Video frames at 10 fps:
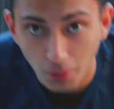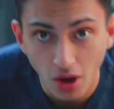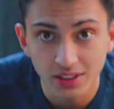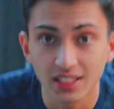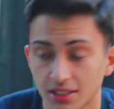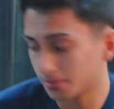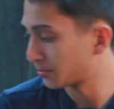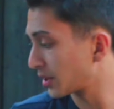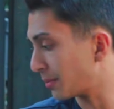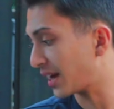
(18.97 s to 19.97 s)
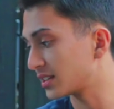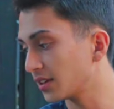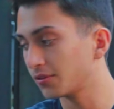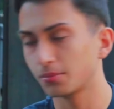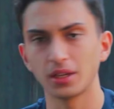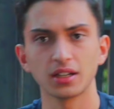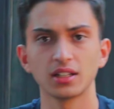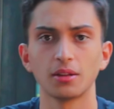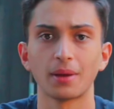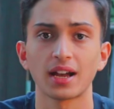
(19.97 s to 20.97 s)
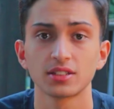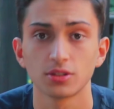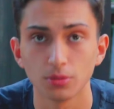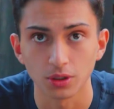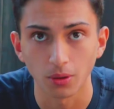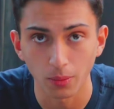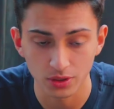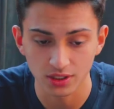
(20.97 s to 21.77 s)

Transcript: box is pretty massive, bigger than the Mac Studio, I would